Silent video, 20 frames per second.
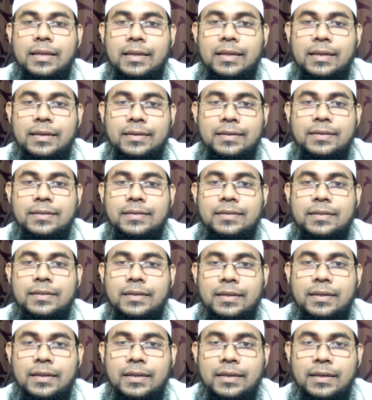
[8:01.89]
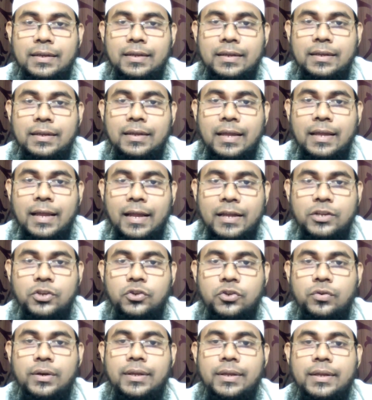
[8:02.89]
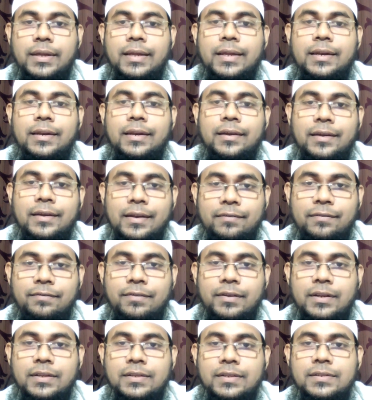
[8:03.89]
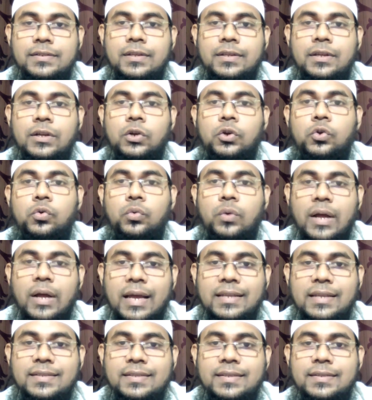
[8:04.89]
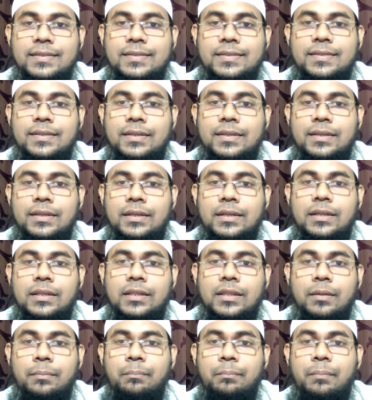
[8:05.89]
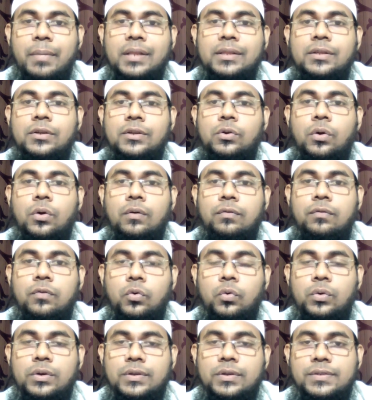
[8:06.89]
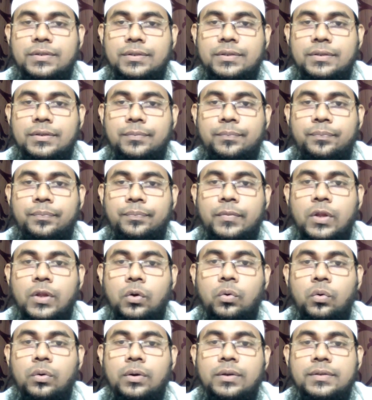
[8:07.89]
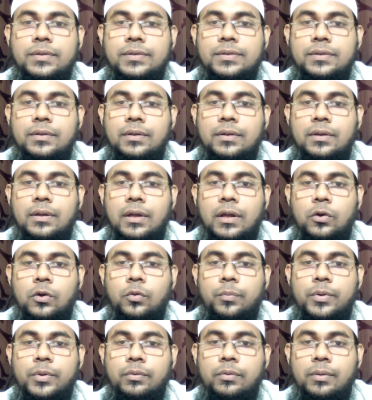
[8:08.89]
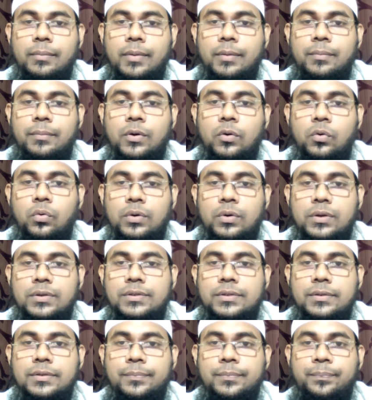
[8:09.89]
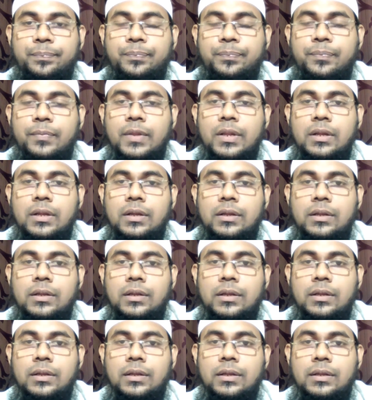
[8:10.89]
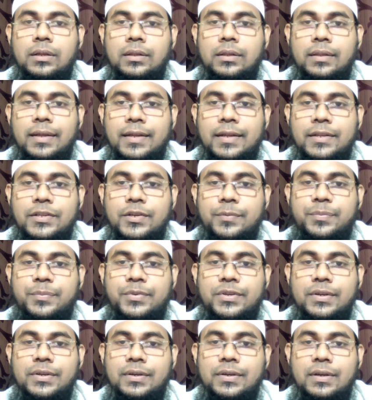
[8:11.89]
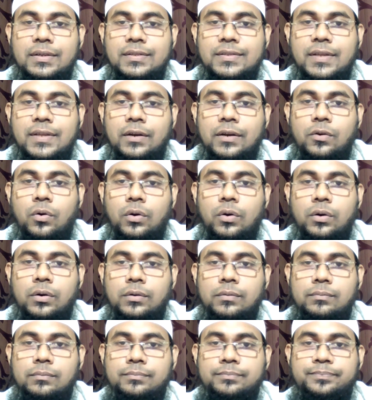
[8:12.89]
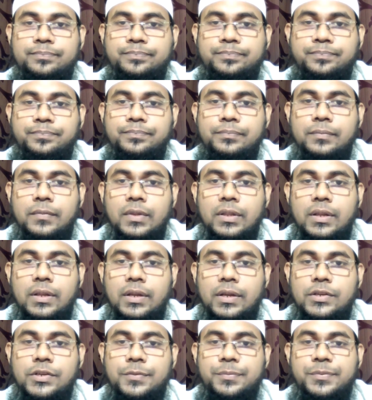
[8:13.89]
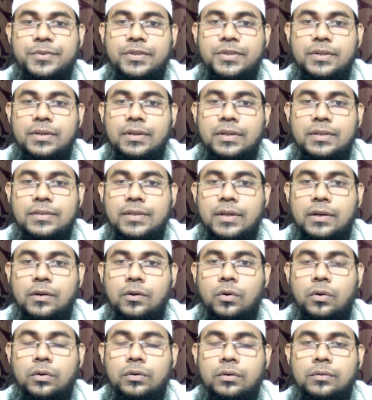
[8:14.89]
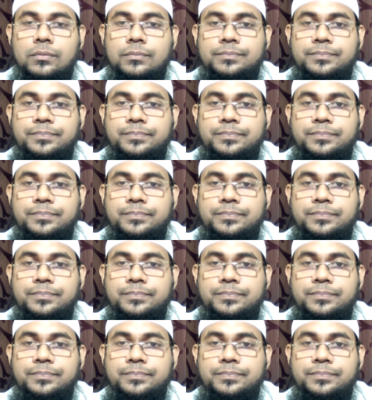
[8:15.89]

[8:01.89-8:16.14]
It is actually in reference to Isis, the mother of Horus. Horus, I hope you remember Horus, the Egyptian sun god. The Egyptian sun god.